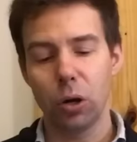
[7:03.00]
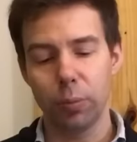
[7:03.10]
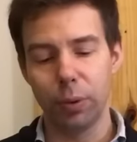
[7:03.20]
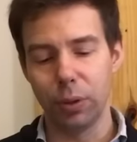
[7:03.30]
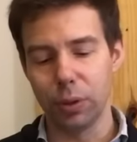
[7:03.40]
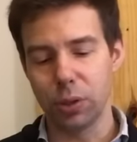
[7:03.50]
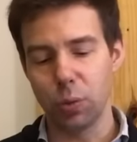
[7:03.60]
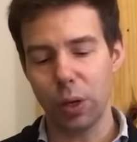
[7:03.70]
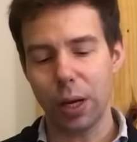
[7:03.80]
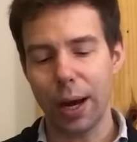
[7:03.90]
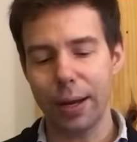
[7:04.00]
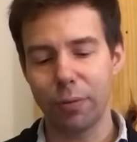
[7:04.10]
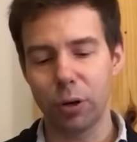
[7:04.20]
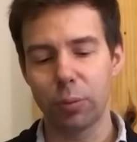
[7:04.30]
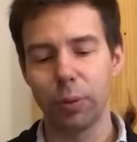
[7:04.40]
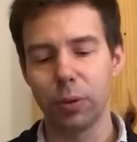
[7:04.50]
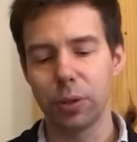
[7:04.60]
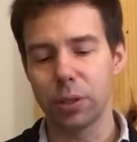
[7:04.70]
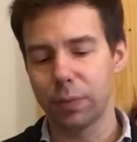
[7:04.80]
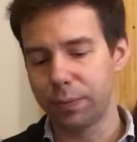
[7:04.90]
Herbals, what kind of
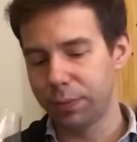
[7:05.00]
herbals?